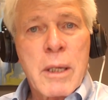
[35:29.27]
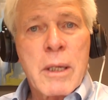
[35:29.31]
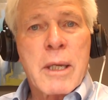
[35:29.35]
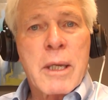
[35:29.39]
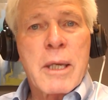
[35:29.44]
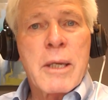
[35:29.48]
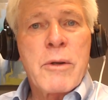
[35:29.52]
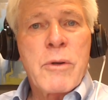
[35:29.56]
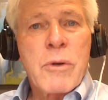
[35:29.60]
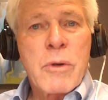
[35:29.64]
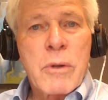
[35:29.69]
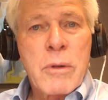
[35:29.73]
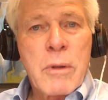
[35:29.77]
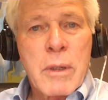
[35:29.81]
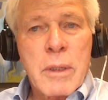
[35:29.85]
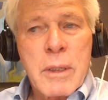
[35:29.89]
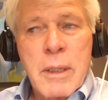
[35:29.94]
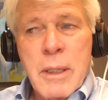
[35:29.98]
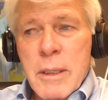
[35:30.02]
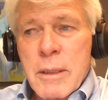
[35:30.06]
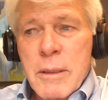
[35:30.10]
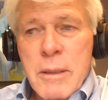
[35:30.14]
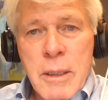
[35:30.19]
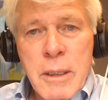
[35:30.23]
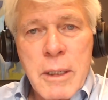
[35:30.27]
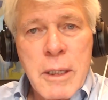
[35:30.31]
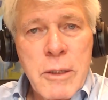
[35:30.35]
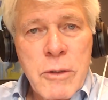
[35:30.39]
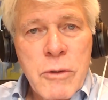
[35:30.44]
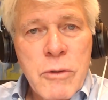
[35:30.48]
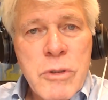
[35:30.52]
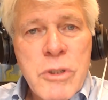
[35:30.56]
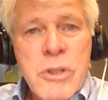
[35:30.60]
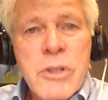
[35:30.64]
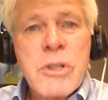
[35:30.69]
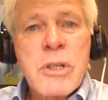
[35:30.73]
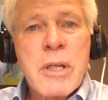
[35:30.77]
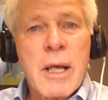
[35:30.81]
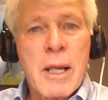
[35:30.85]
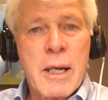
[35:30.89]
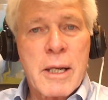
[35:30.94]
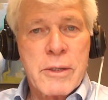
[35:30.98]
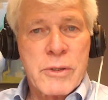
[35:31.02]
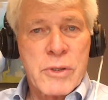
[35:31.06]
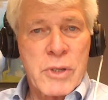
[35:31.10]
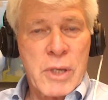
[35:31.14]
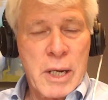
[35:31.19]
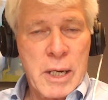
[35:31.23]
Can you just tell
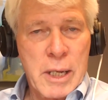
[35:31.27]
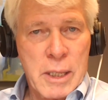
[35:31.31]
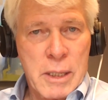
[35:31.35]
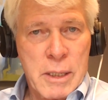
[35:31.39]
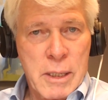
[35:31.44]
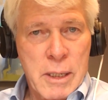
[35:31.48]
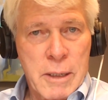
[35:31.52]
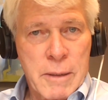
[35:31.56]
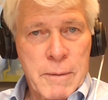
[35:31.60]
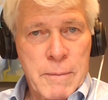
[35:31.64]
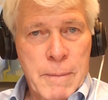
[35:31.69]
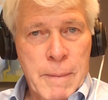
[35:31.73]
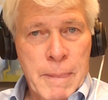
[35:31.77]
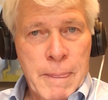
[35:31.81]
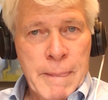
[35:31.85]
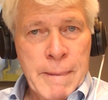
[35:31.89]
us anything?"